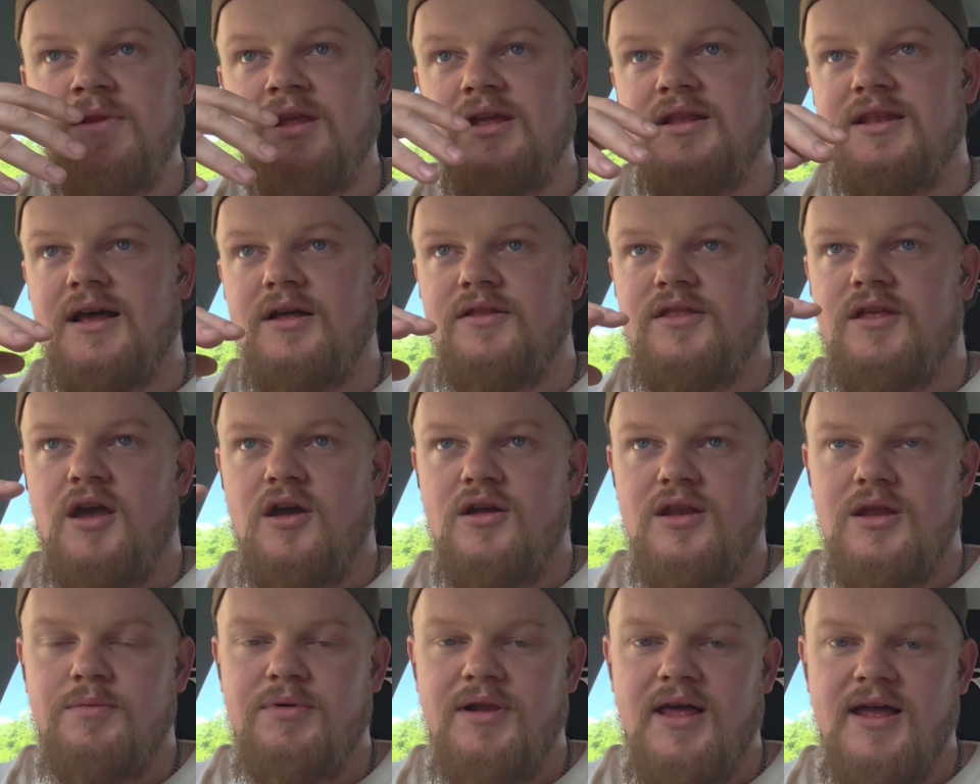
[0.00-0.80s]
Now, the
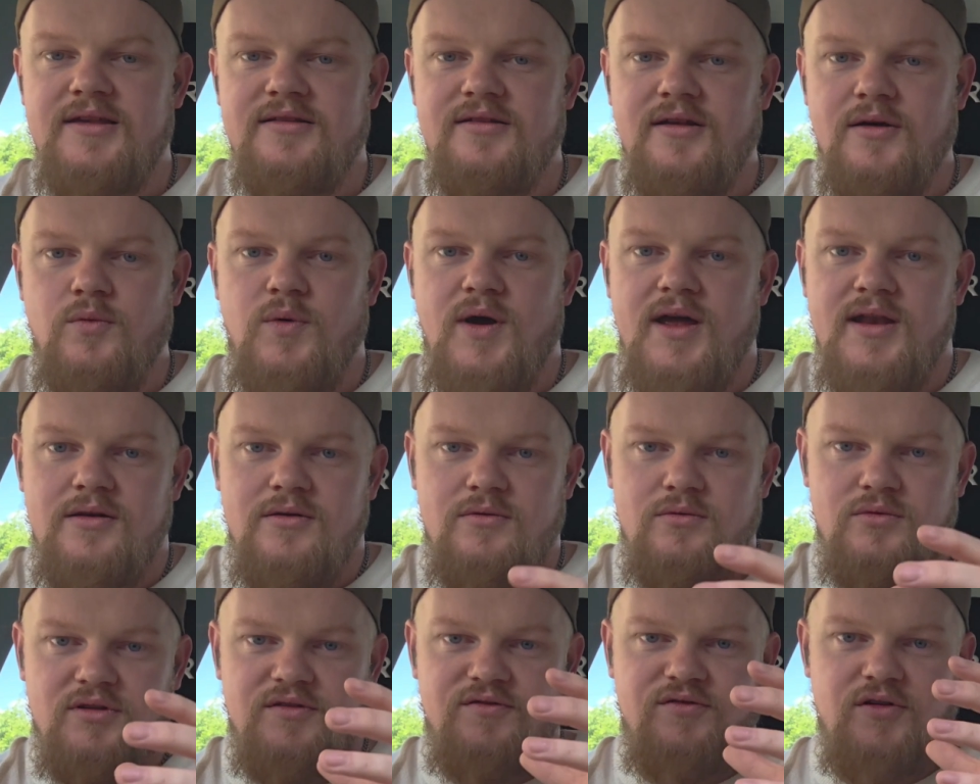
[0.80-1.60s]
only place I
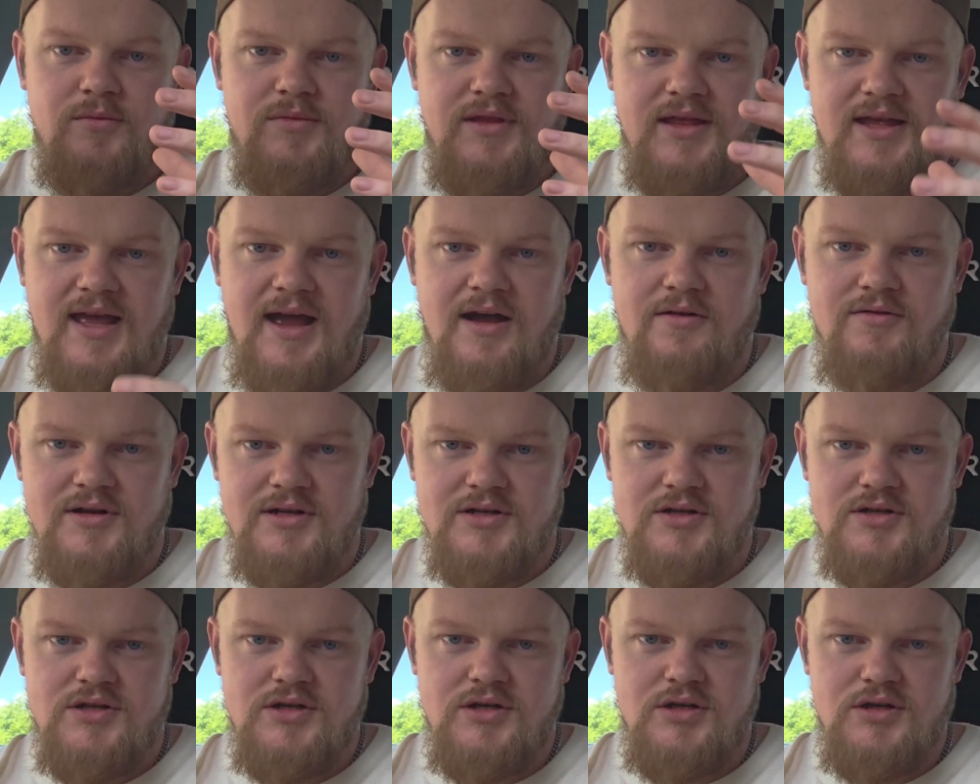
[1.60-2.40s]
went was from the
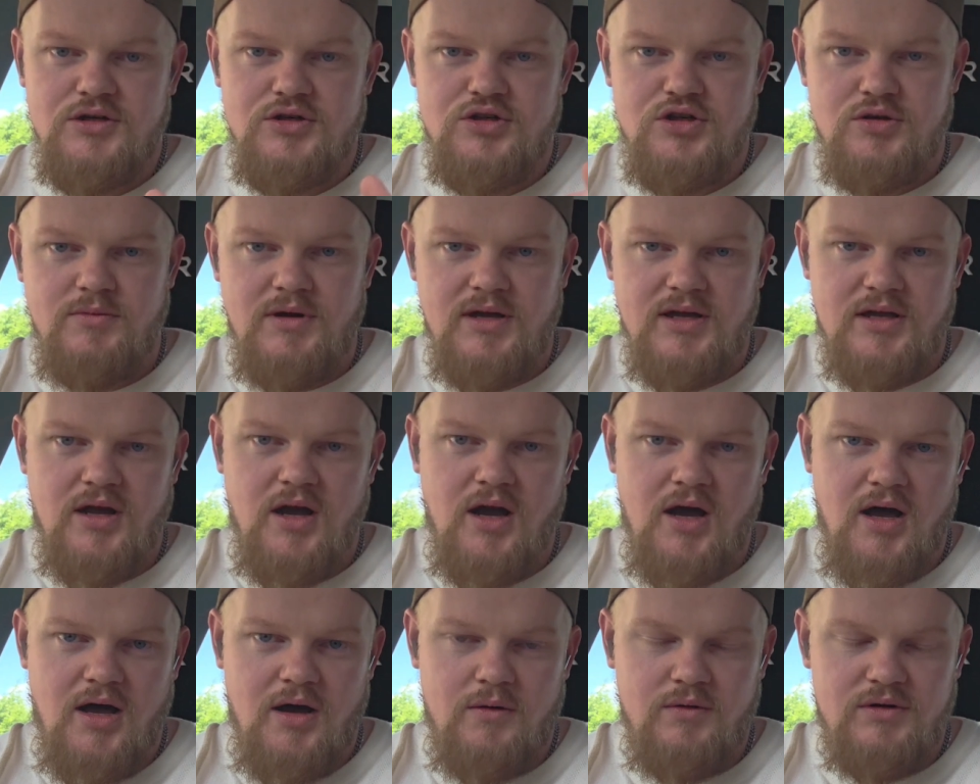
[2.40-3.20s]
garage to my
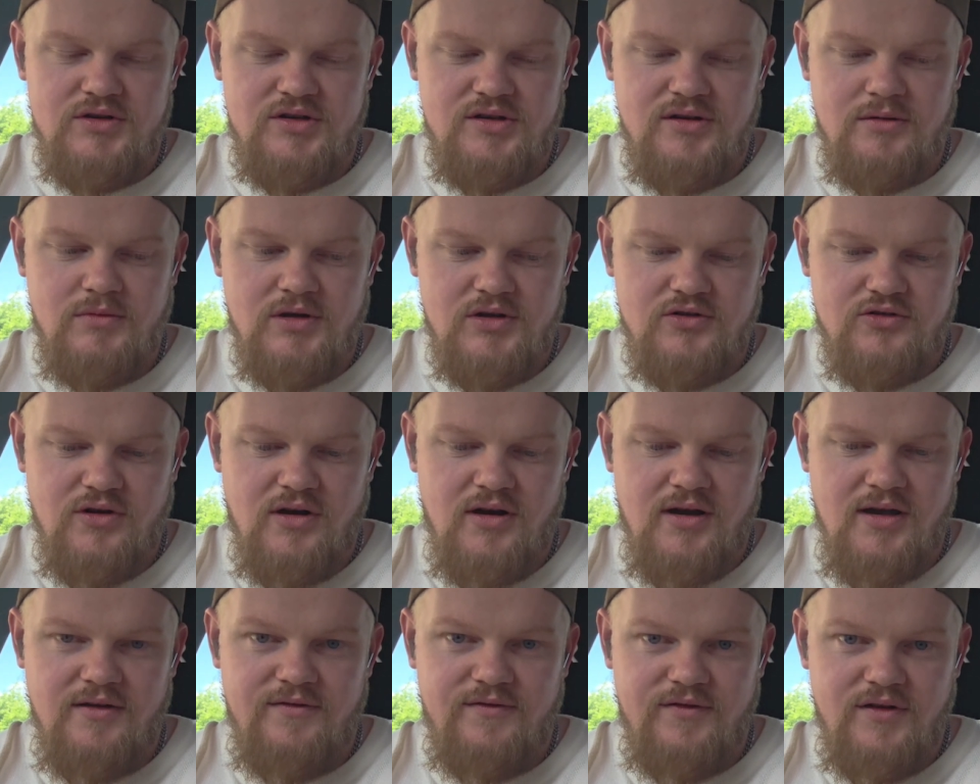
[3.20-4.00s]
car, which is on my
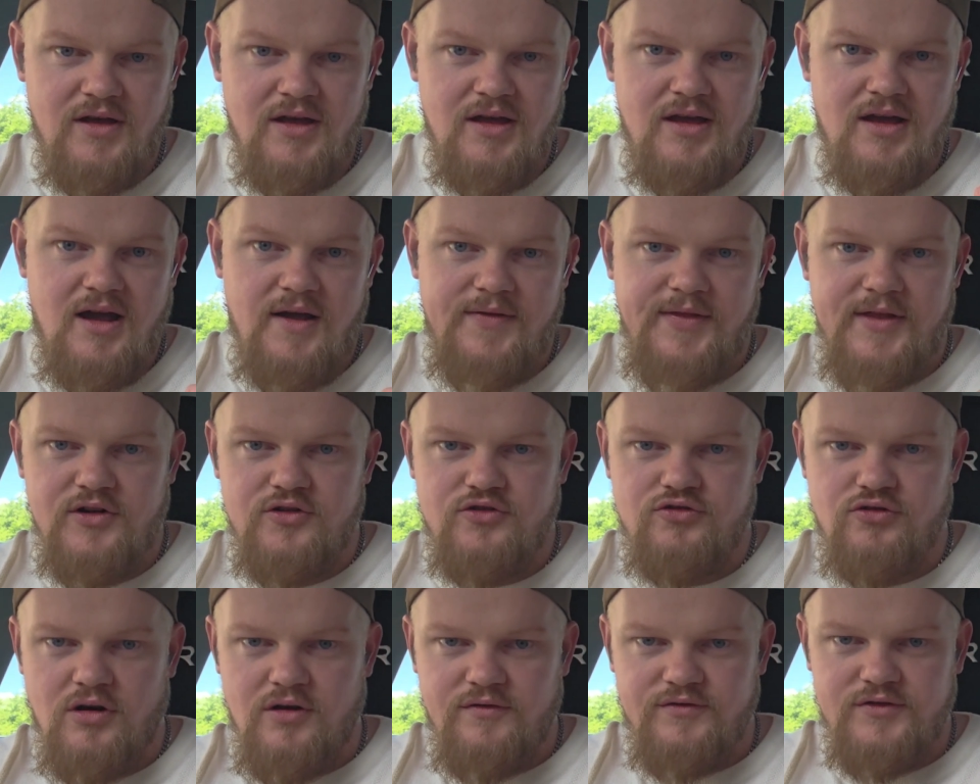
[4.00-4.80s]
drive, and then
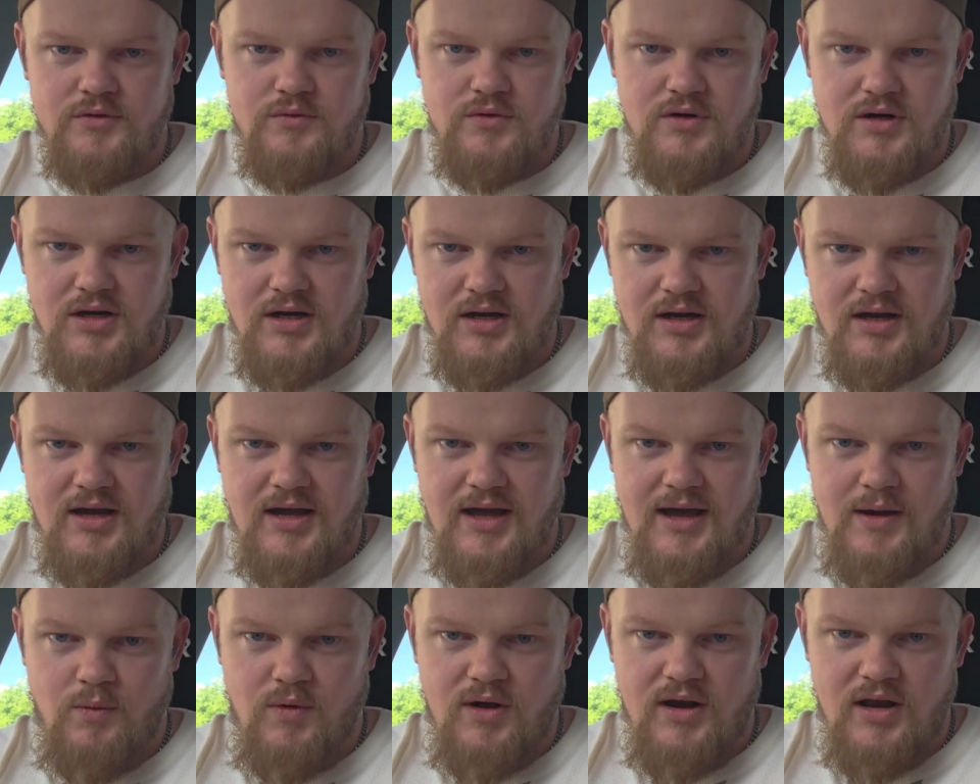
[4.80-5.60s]
drove to work.
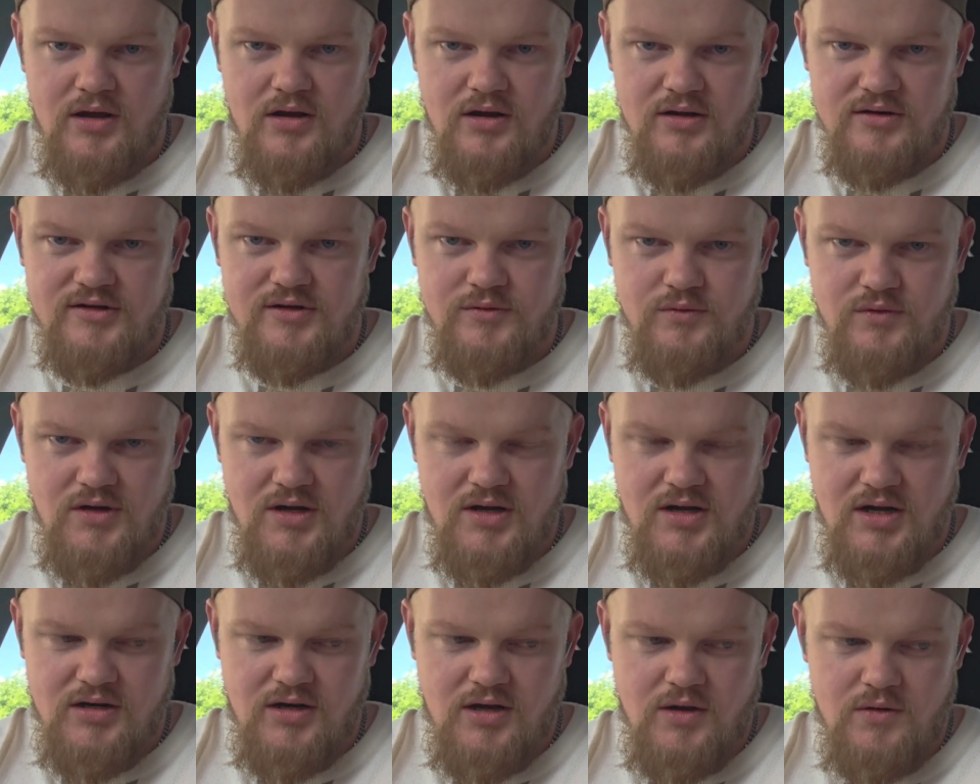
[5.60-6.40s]
And when I got to
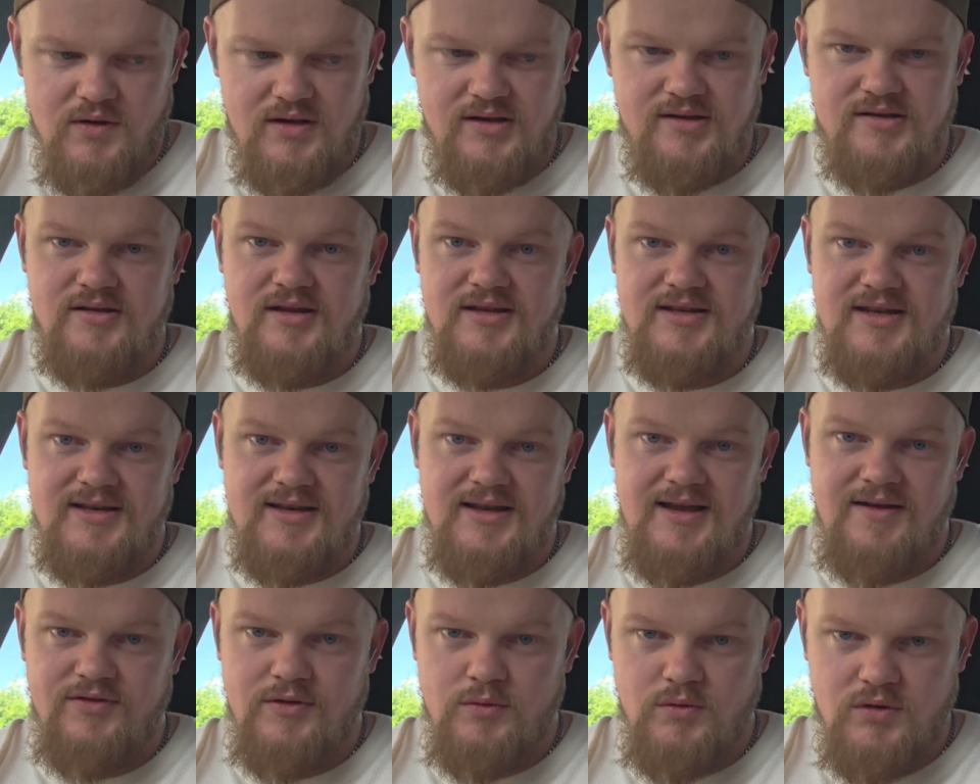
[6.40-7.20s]
work, I noticed I
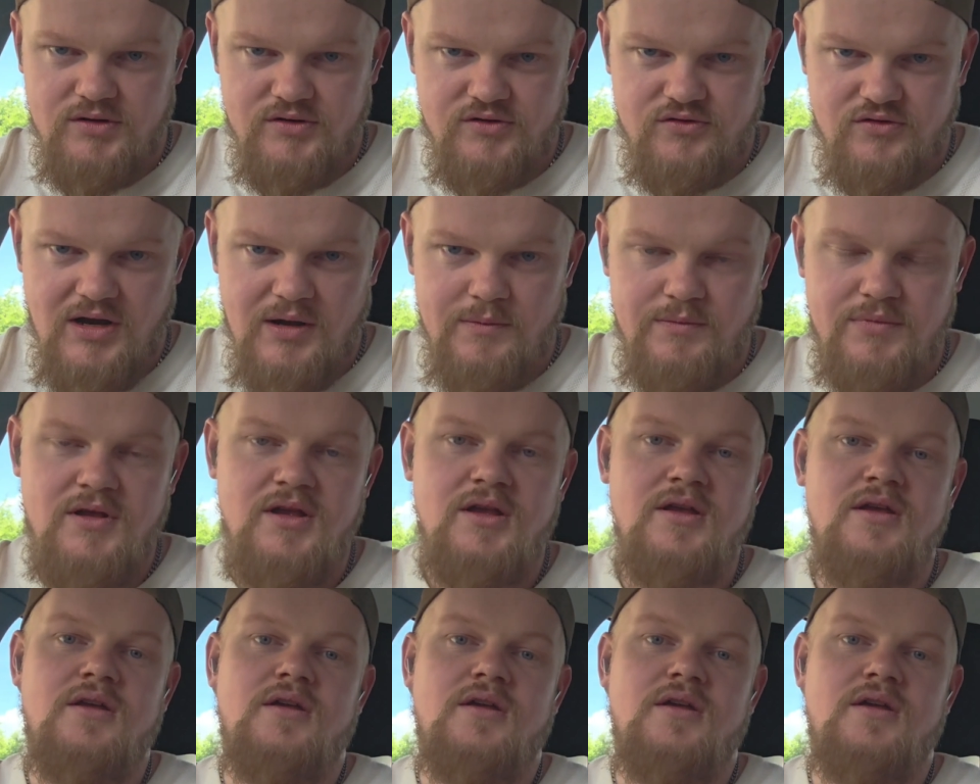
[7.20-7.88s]
didn't have the watch strap.